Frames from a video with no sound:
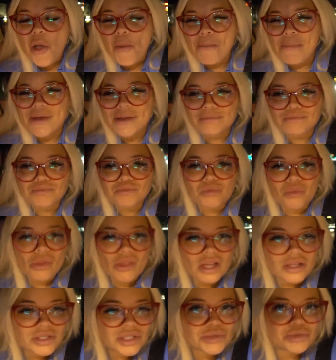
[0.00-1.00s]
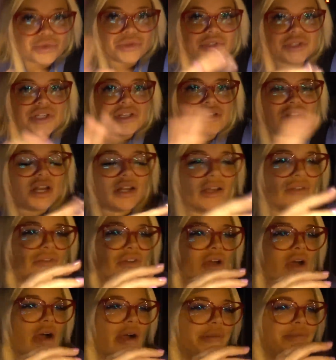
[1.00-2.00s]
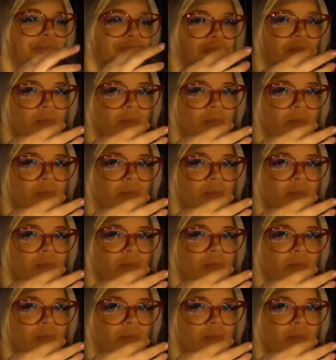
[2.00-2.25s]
but I'm just really aesthetic of the car.